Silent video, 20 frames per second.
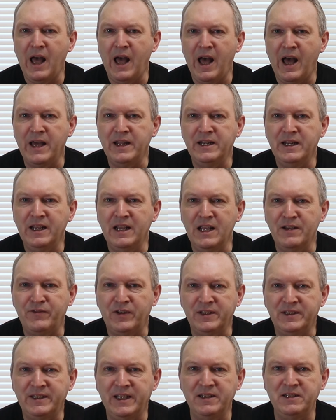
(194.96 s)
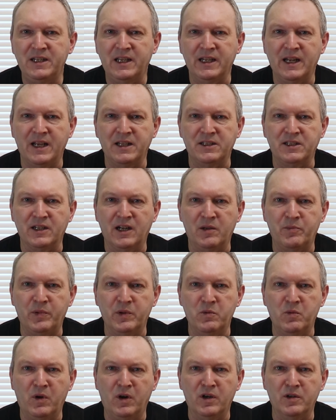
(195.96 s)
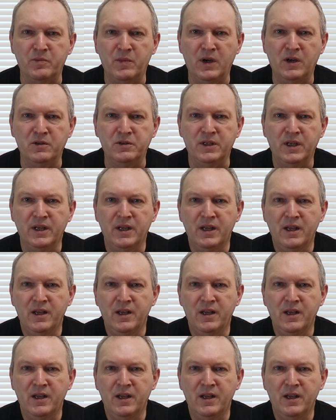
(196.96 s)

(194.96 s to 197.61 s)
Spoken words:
And if I did connect it up in wired mode,